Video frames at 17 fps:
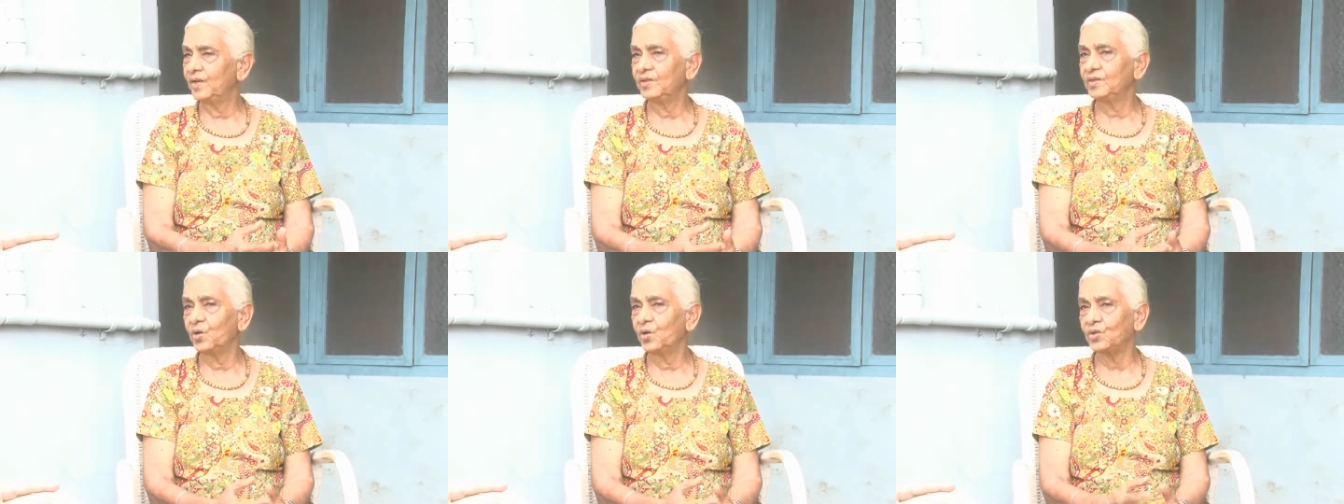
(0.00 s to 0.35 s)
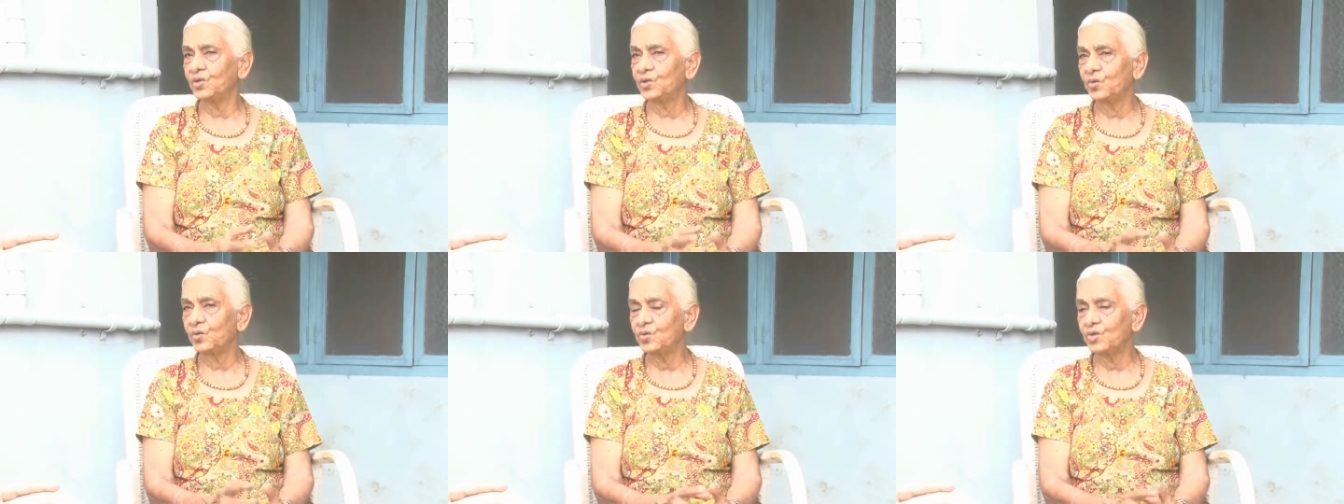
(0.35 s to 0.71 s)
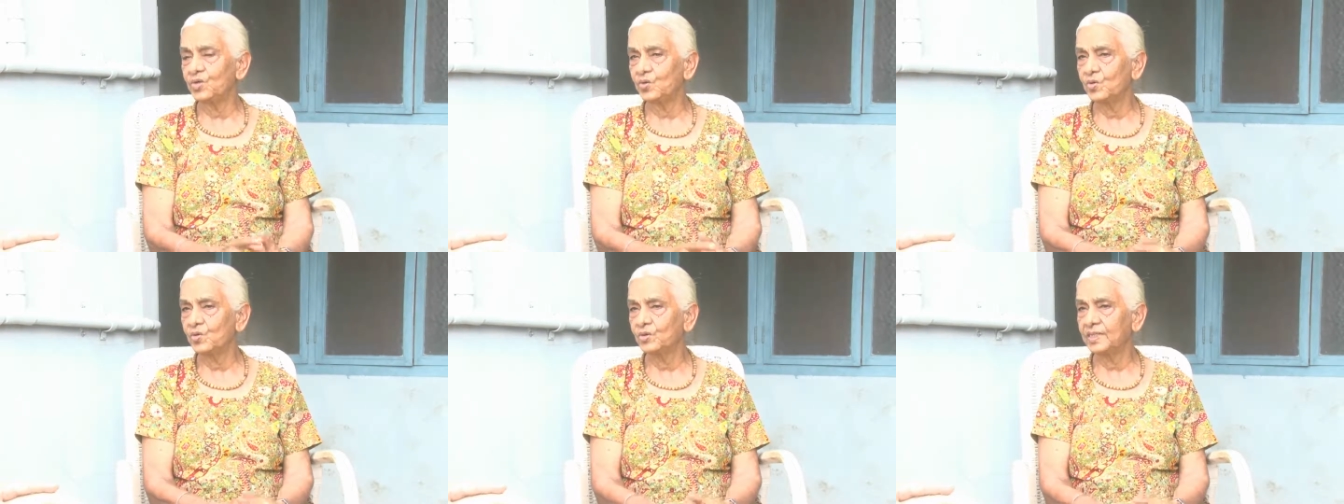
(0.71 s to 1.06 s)
those who
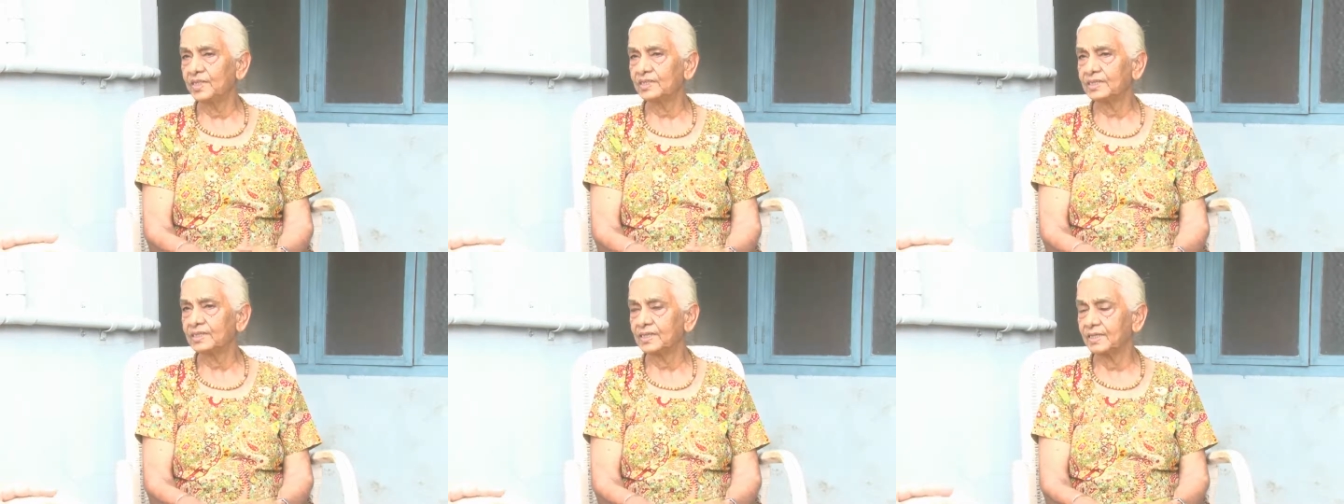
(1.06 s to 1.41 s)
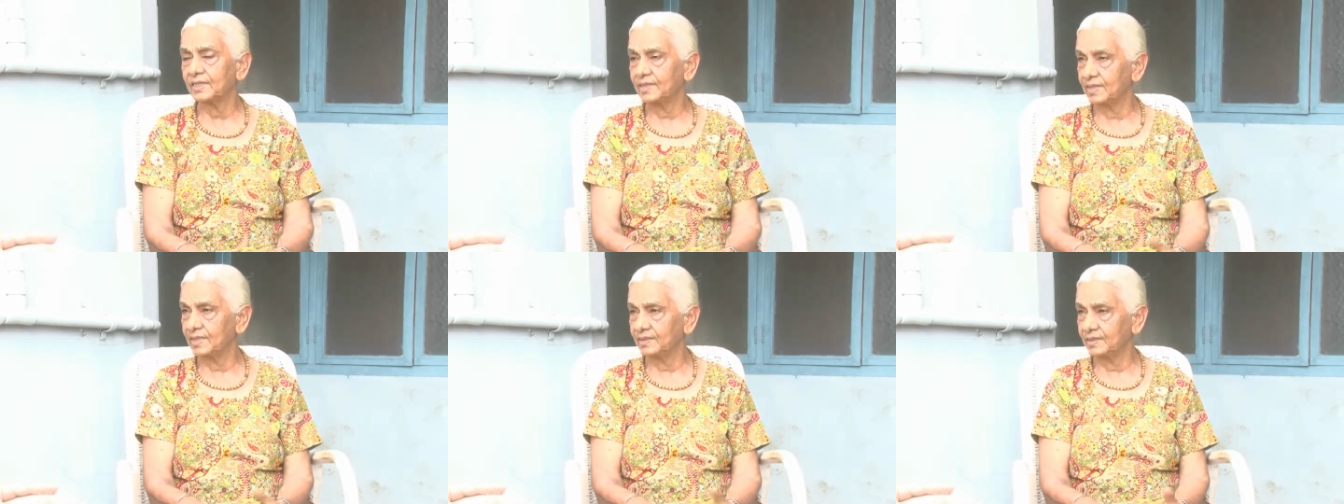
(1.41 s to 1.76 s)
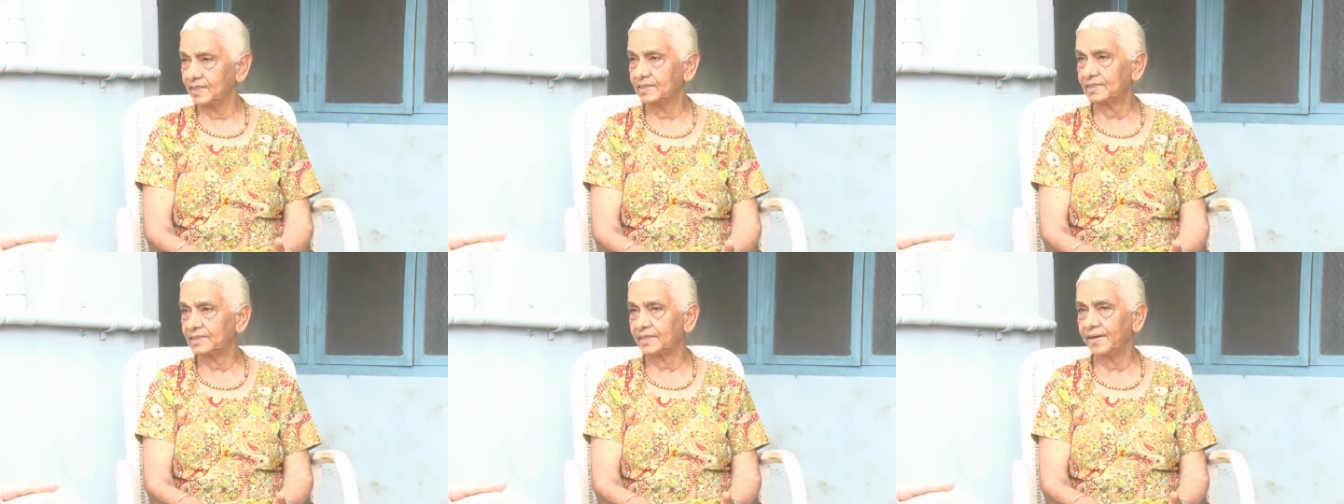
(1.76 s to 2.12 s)
do
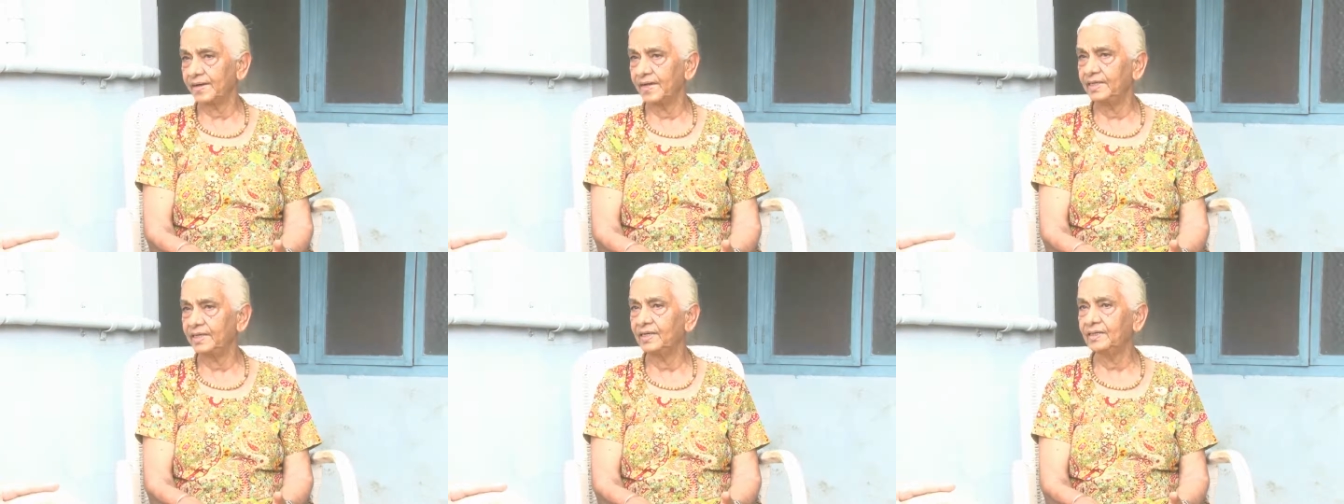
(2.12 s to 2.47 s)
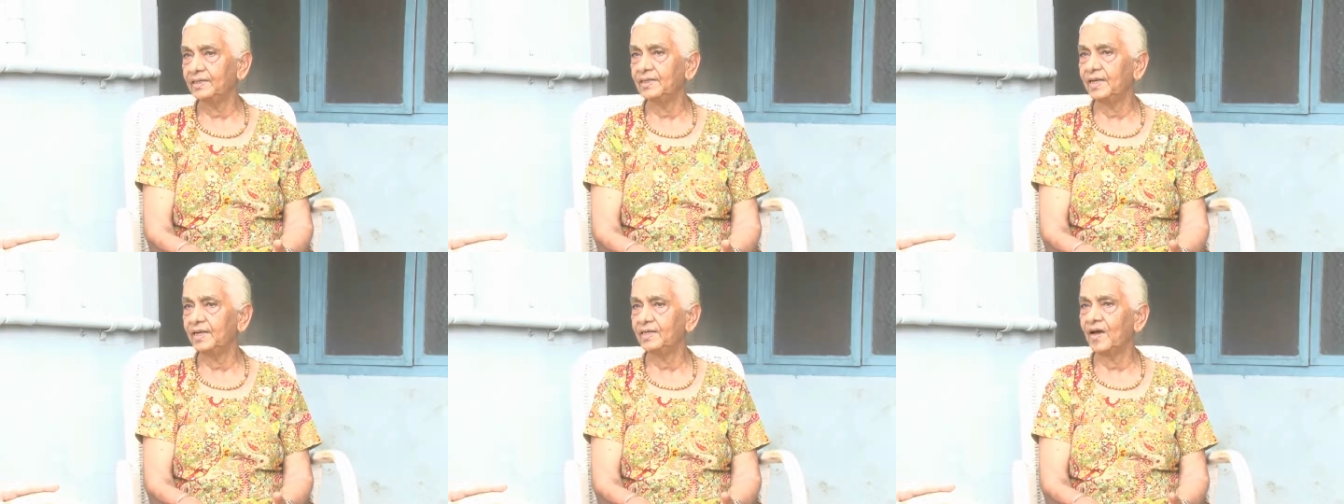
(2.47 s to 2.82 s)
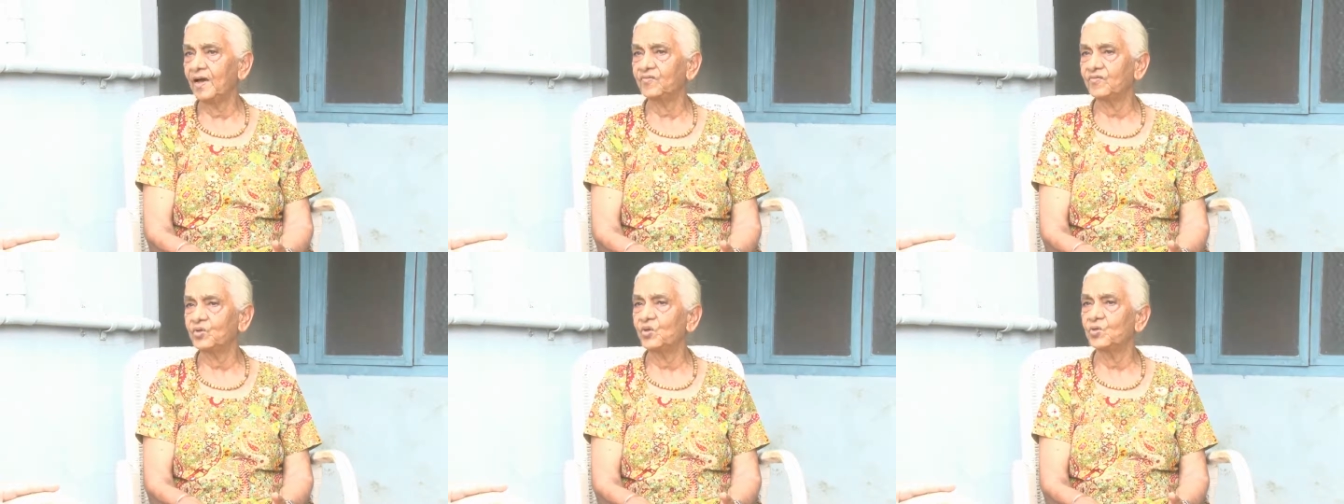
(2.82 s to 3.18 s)
this training, they
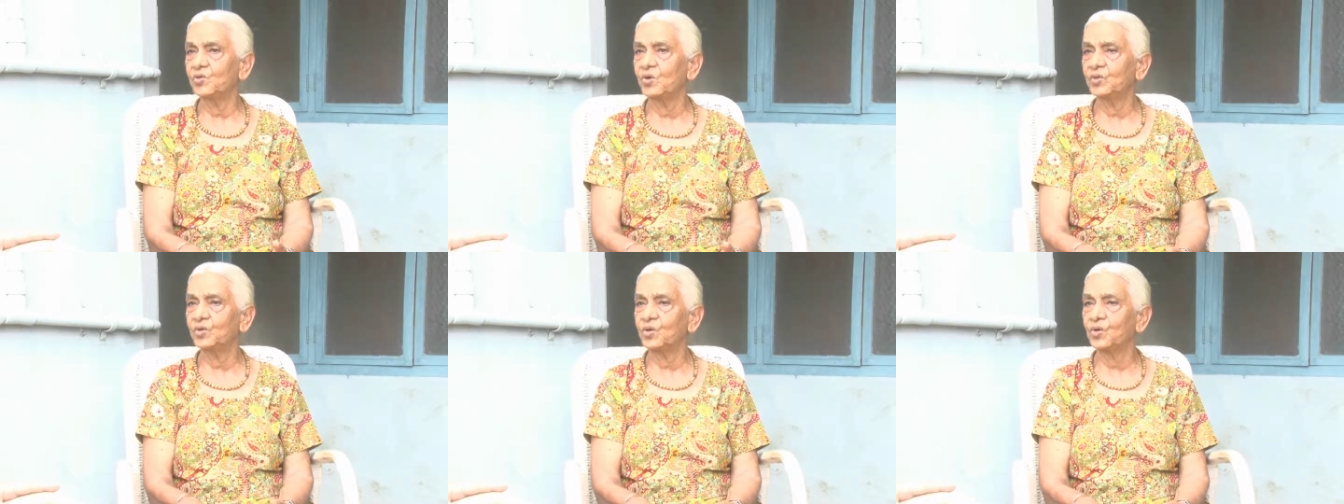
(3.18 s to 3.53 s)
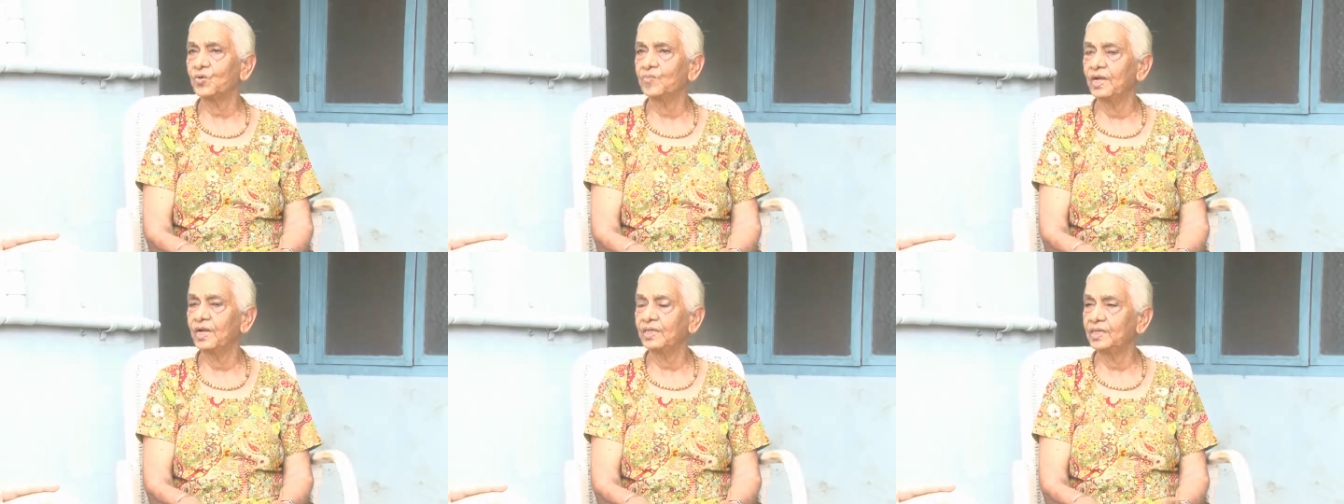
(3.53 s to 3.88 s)
have to go through